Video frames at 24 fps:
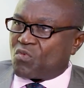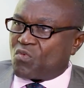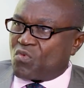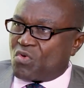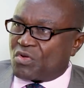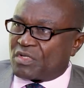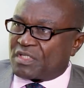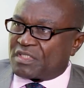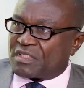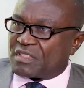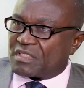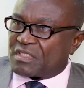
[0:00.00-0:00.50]

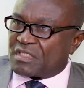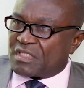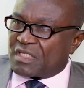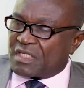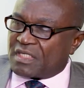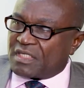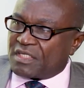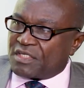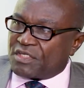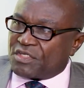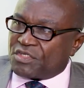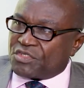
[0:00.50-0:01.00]
What is
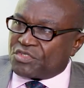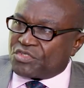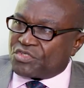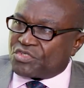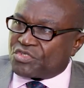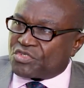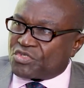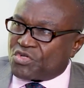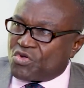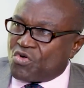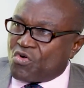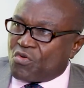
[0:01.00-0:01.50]
the
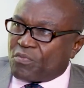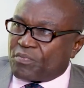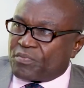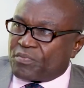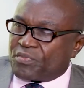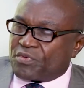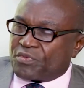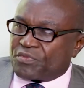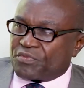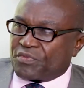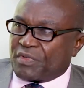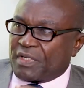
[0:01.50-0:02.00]
scope,
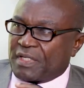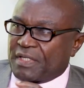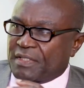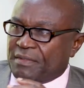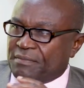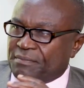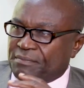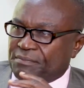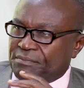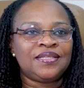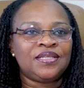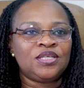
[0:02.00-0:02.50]
really?
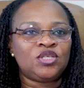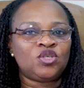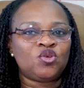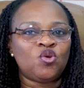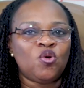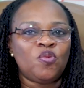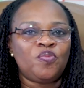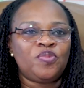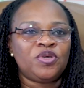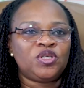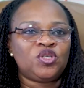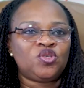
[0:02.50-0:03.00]
The
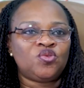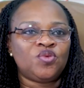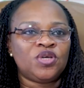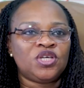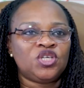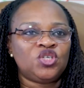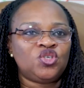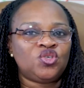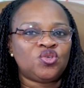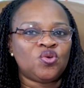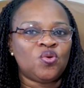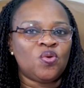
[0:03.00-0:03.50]
scope is to
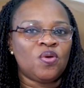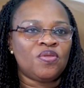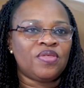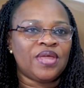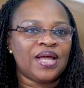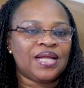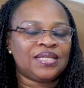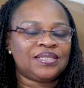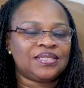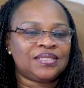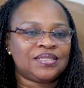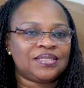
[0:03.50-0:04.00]
ensure
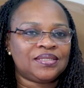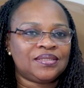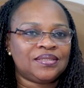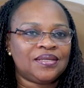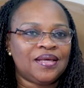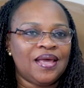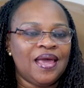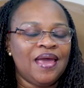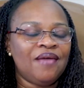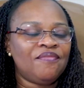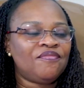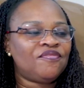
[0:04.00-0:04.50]
that
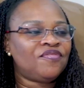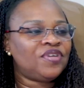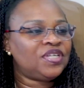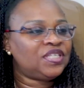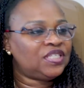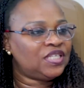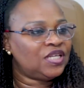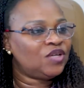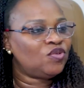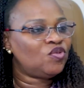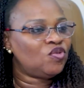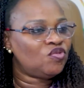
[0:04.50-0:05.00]
every
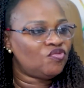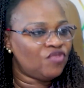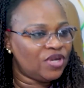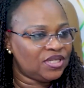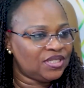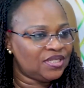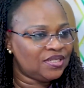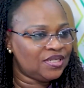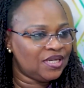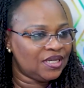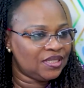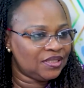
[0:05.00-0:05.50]
single
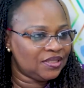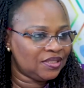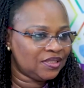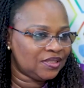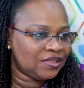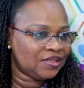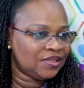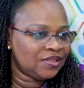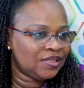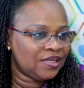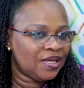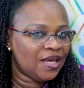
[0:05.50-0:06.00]

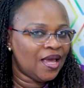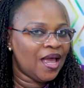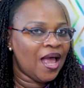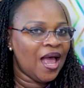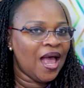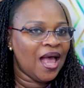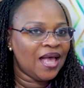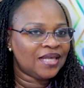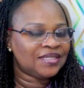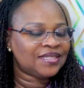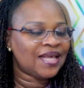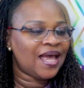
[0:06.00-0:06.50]
resident
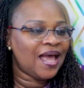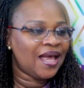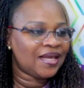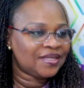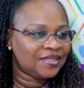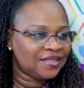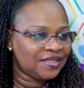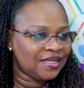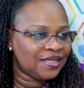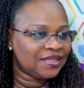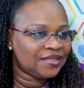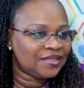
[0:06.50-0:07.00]
has
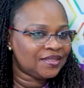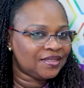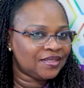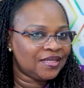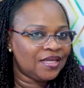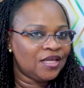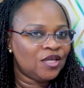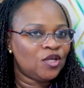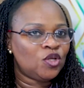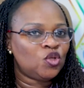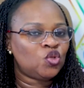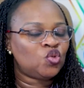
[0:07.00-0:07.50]
access
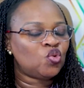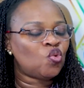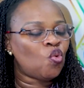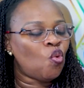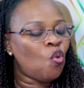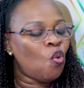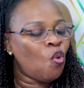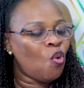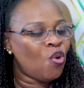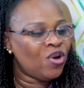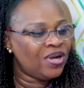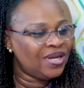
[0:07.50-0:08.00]
to
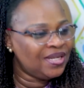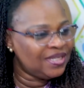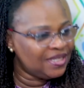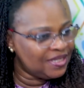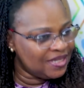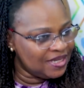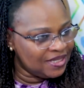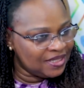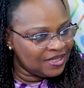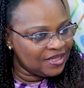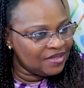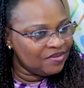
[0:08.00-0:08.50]

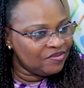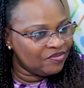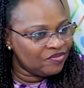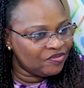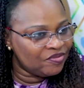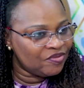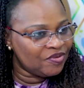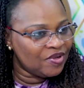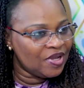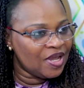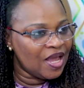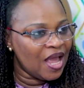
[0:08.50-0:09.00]
qualitative,
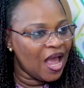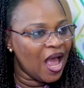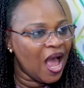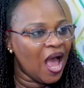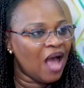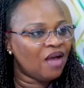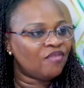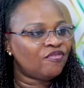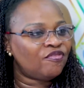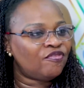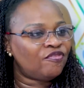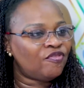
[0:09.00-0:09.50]

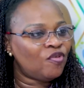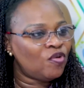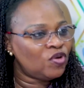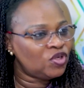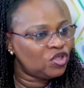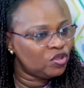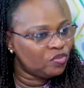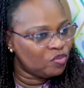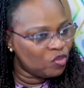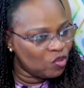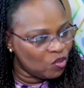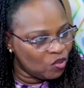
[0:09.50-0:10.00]

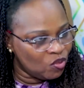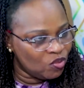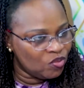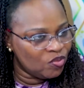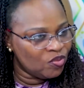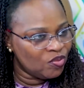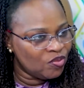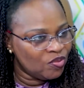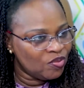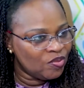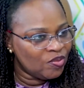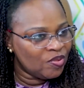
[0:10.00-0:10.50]
affordable
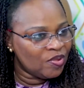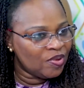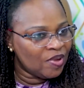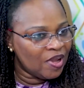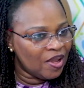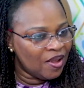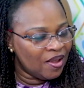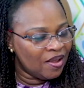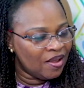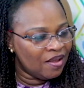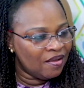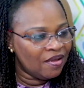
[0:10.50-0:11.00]

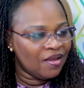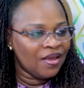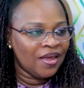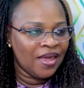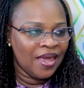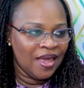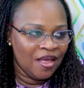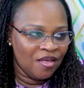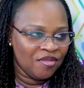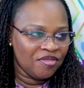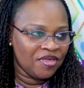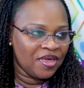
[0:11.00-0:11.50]

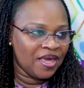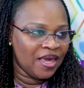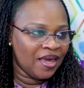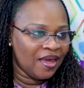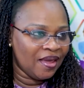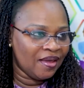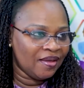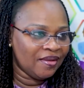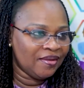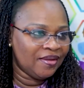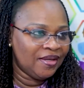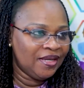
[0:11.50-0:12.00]
healthcare
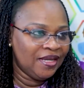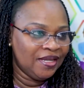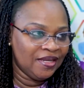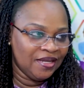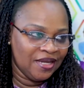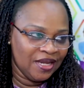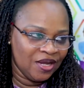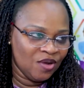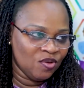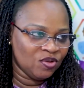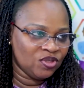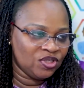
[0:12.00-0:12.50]
in
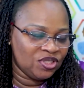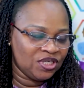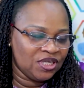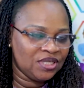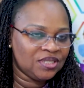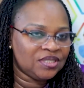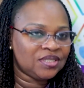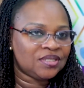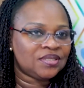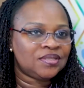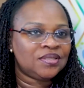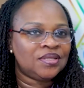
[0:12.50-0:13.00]
Lagos
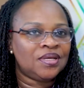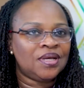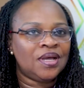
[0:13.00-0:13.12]
State.